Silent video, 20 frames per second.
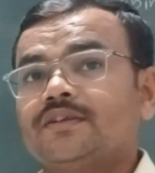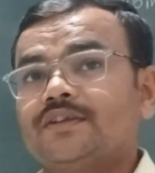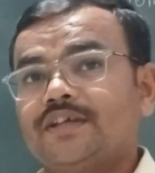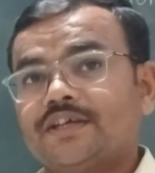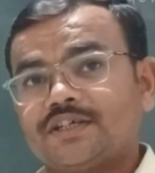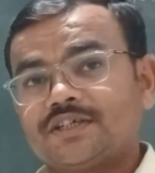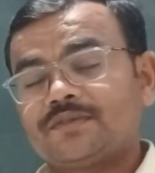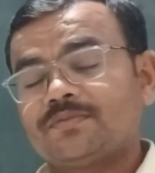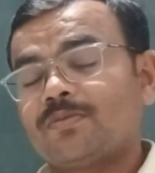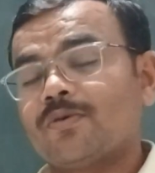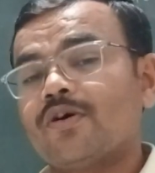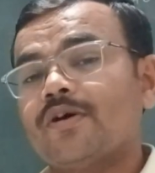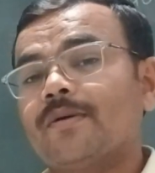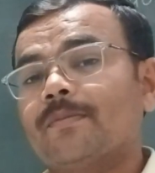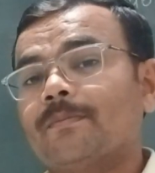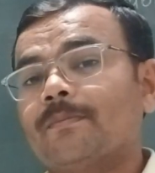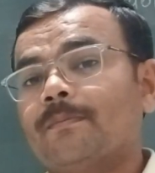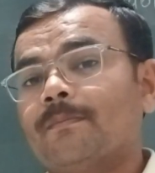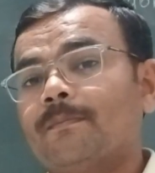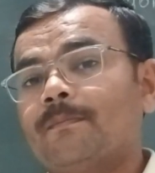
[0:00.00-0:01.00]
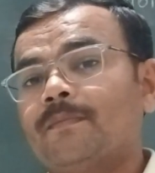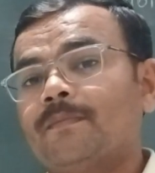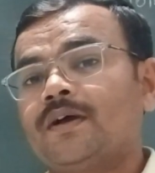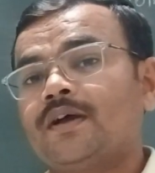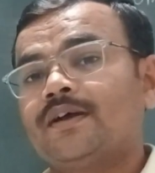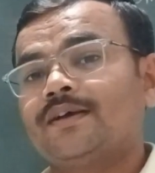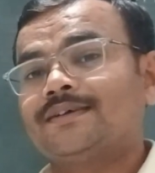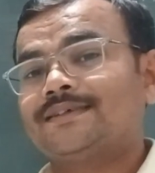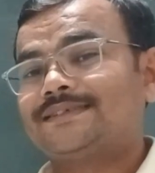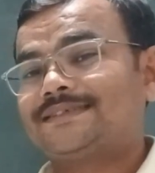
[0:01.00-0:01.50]
this poem
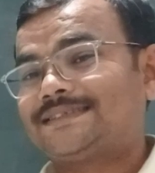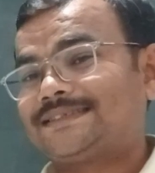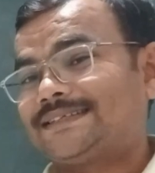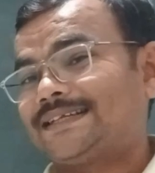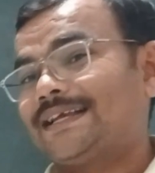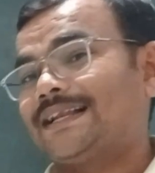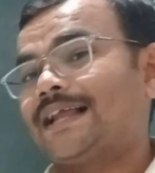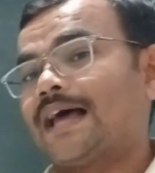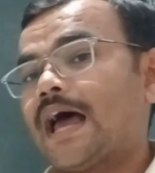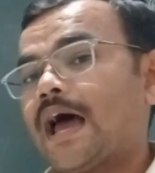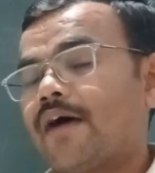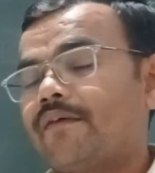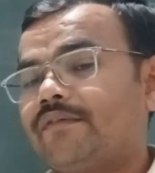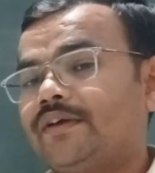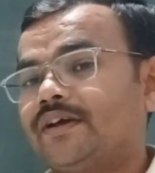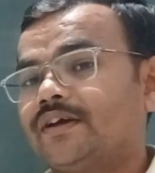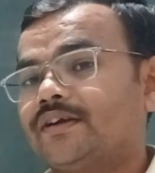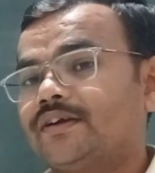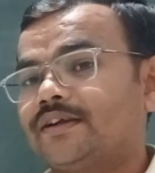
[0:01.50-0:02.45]
still having